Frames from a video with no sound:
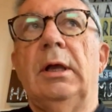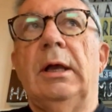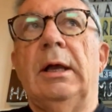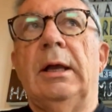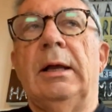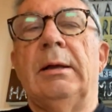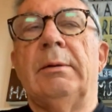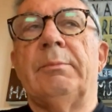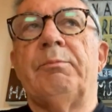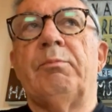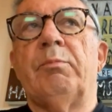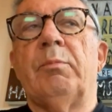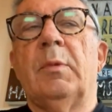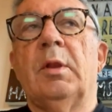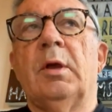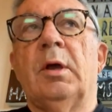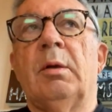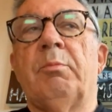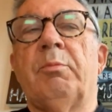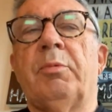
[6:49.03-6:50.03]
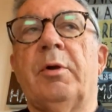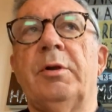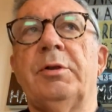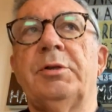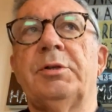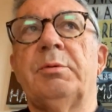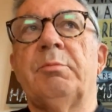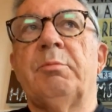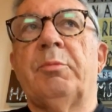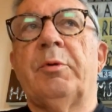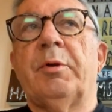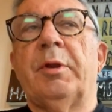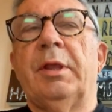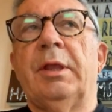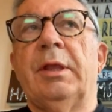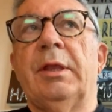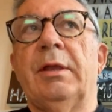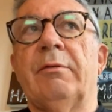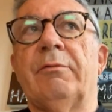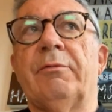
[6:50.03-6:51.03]
Um, I approach them
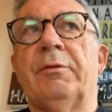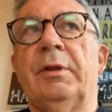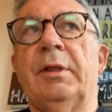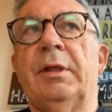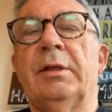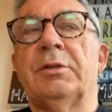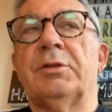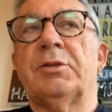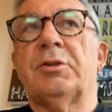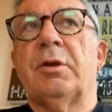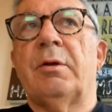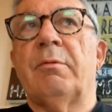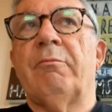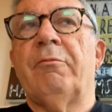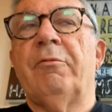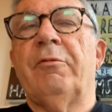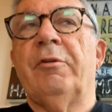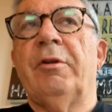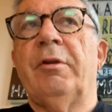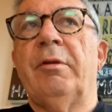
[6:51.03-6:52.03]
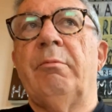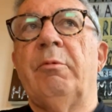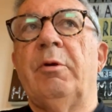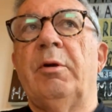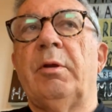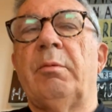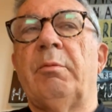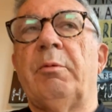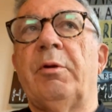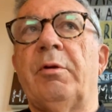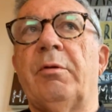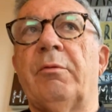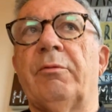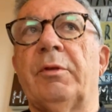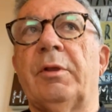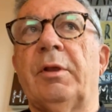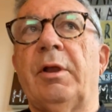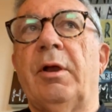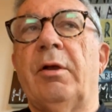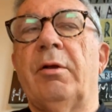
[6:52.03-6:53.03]
pretty carefully, and so I'm very well aware
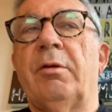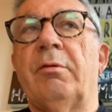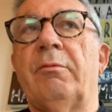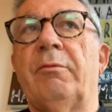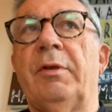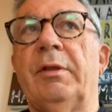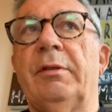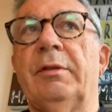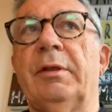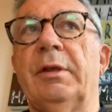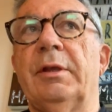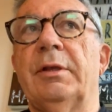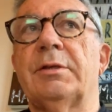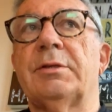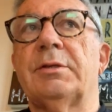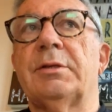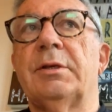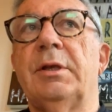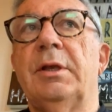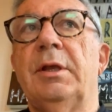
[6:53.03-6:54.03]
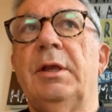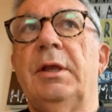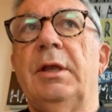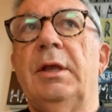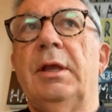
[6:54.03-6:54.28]
of the Code of Ethics.